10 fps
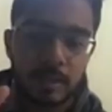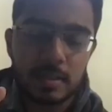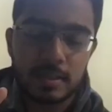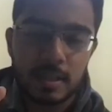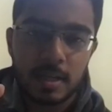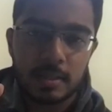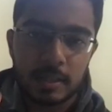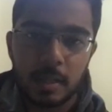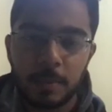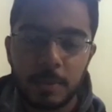is the
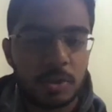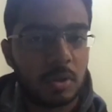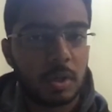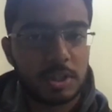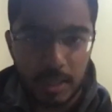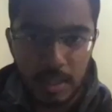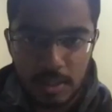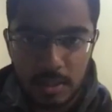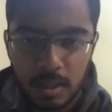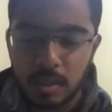number should not
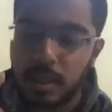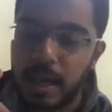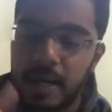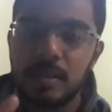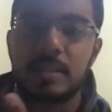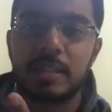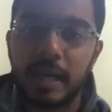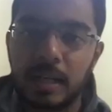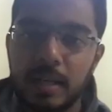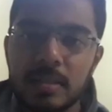change. And the
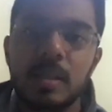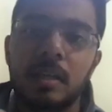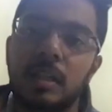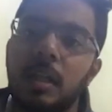second is the